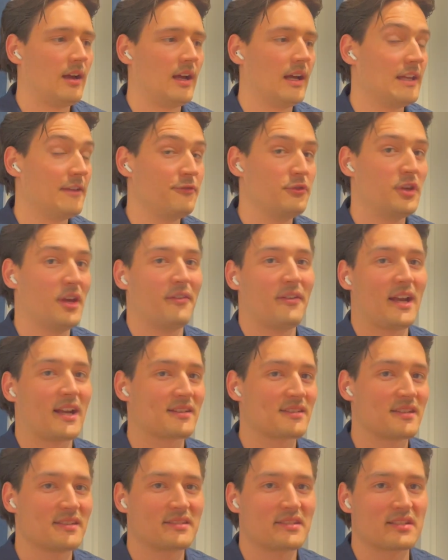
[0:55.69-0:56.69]
Uh, if you have
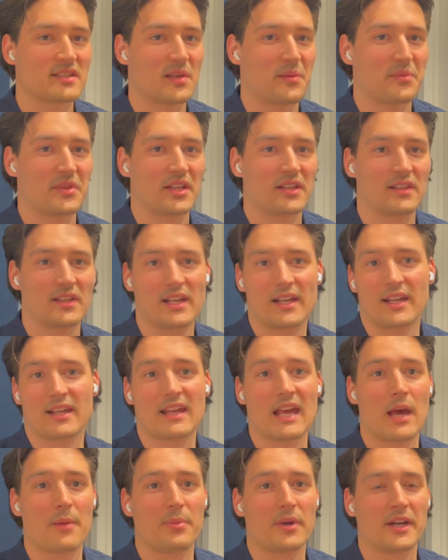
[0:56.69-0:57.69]
access to something like
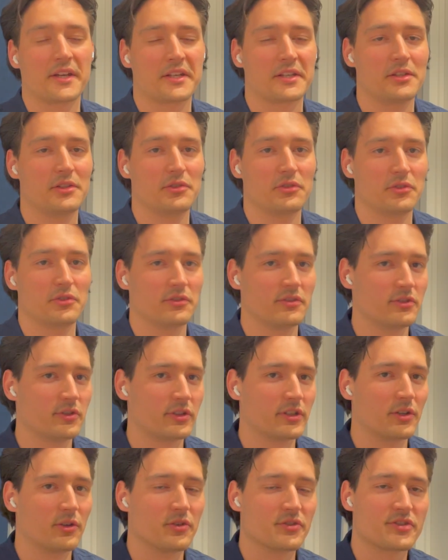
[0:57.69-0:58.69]
CapIQ, you
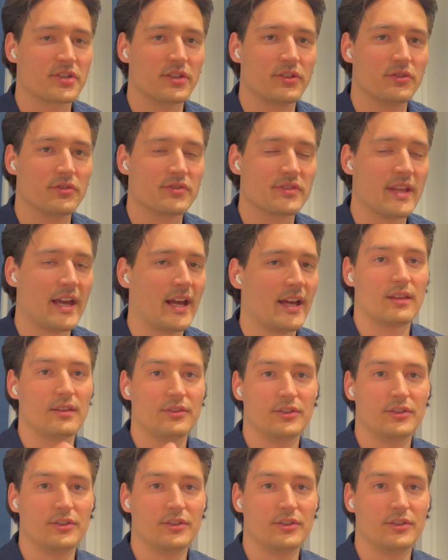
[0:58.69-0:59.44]
can also use that.